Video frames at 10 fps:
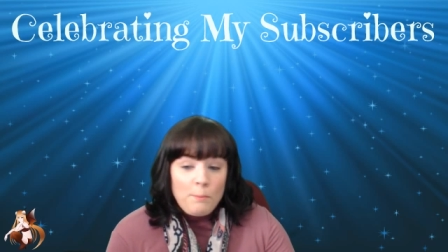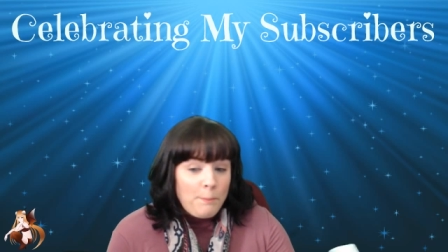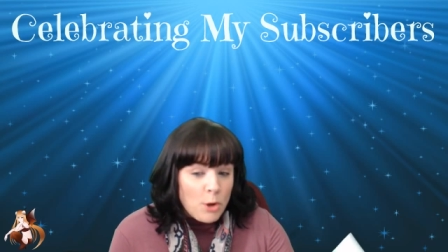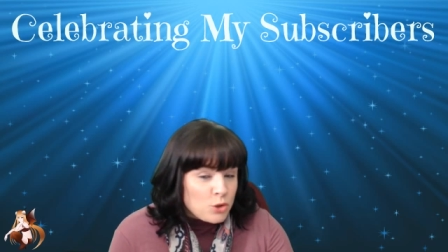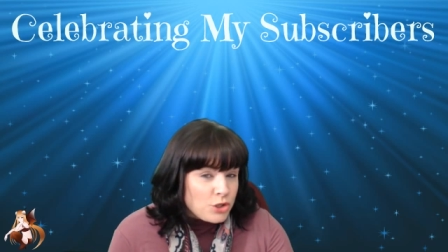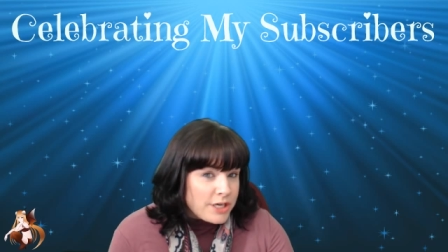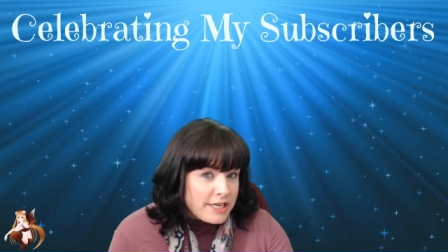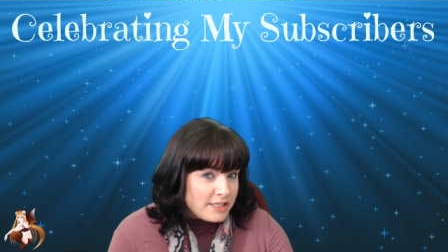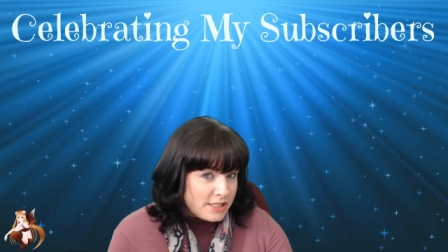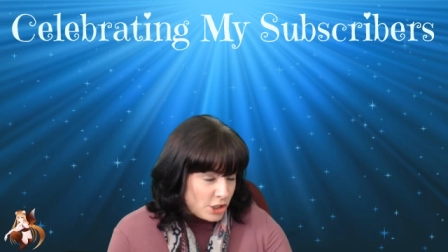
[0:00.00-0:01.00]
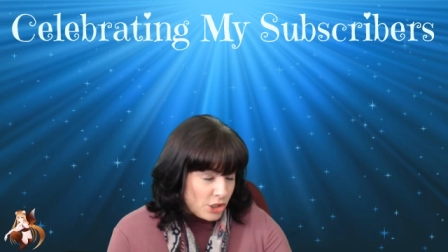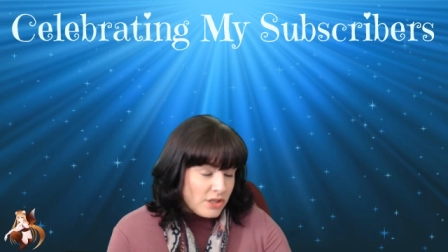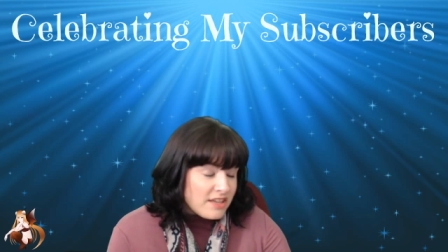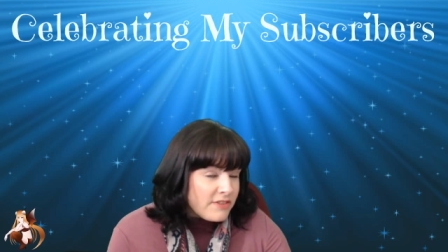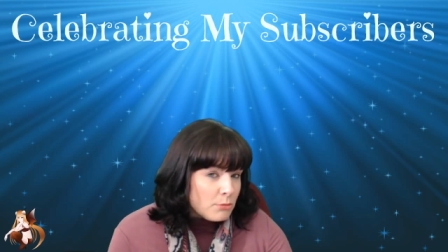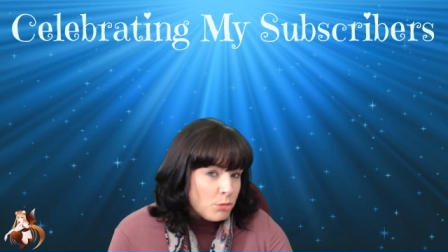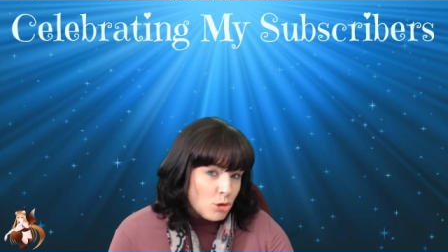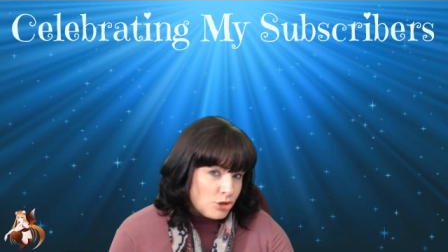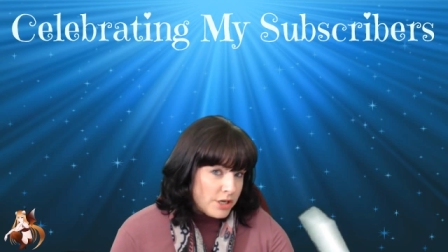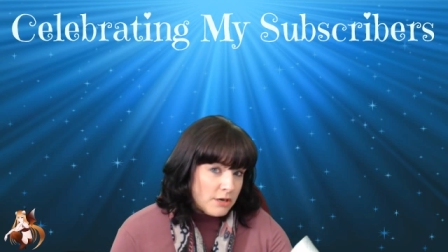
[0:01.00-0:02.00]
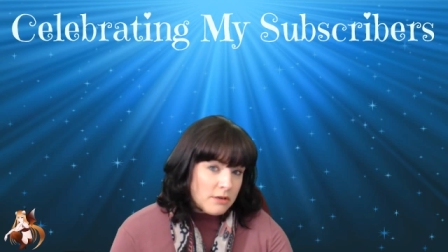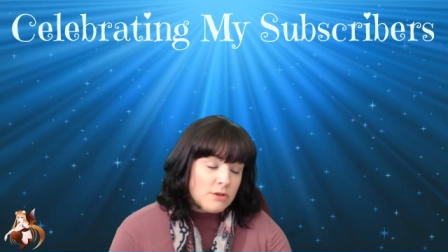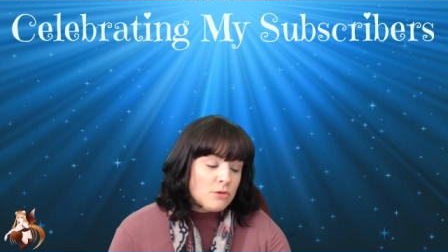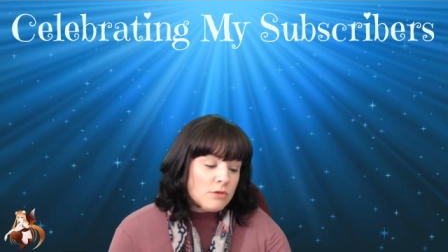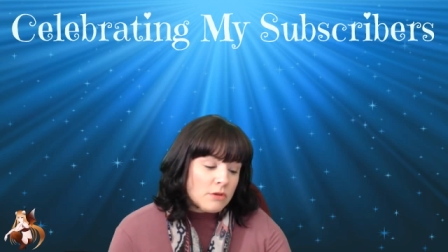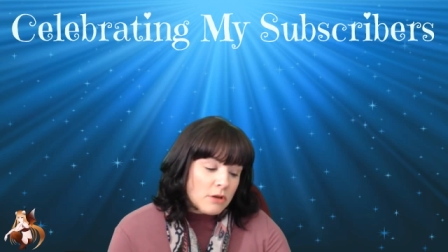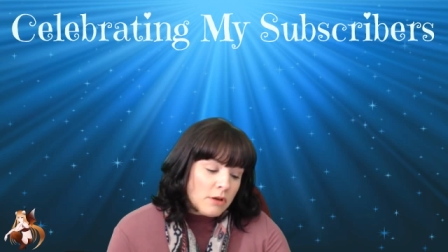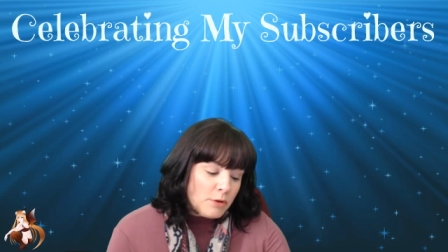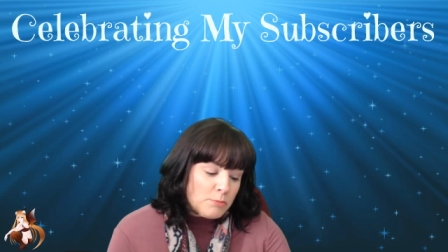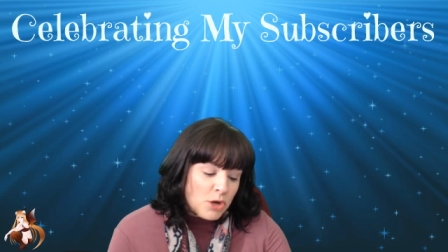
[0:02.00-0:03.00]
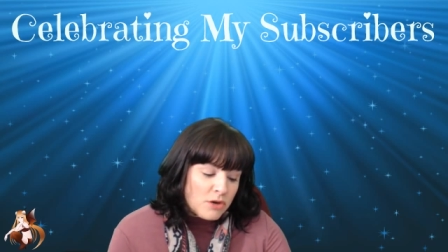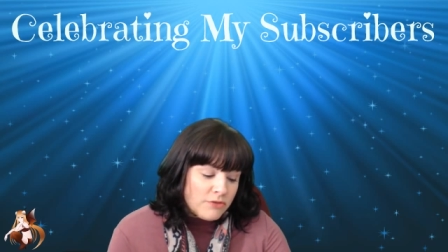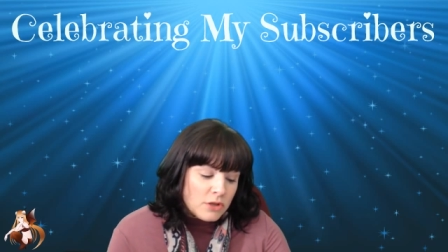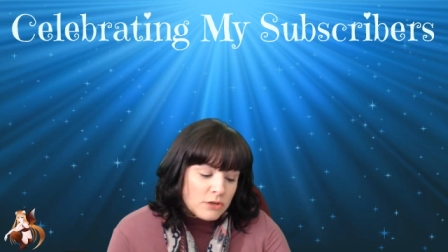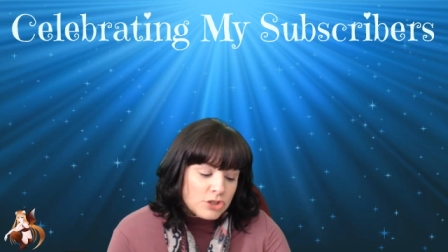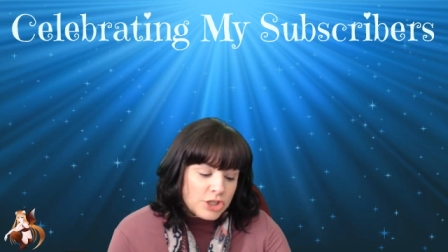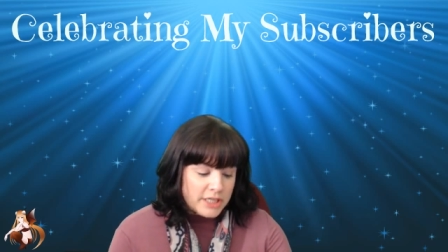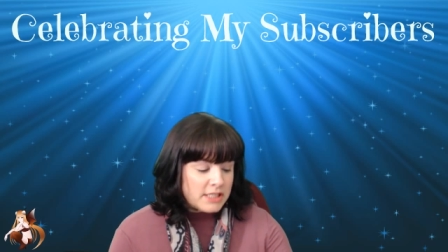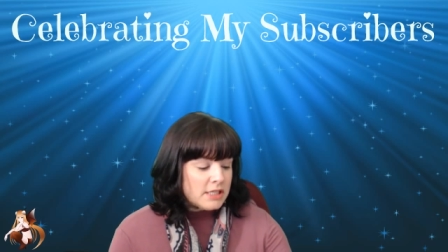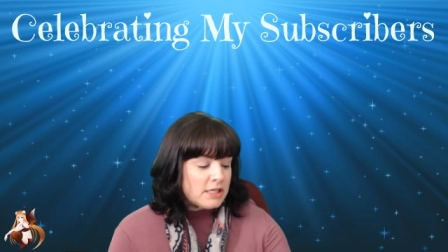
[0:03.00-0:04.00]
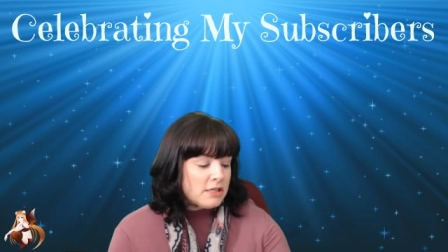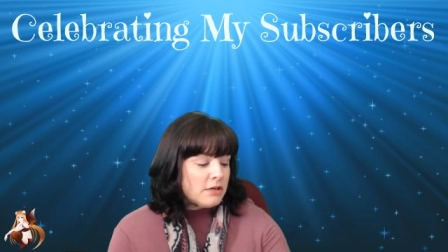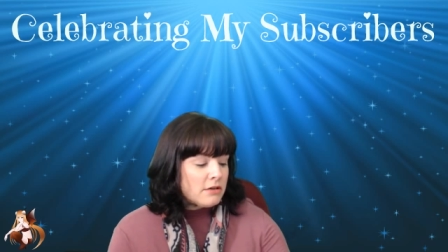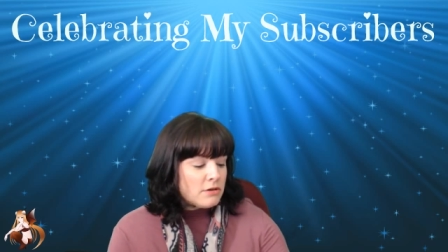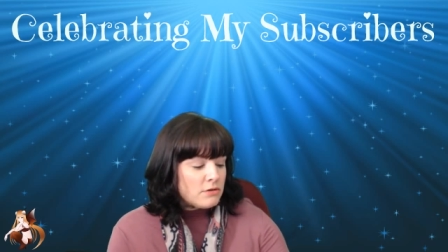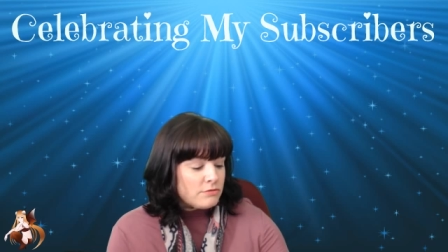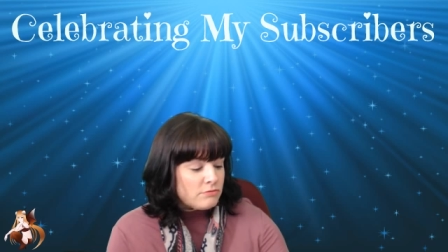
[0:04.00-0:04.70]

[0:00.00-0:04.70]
poultry is in your living poultry, your little beautiful little chicks and your little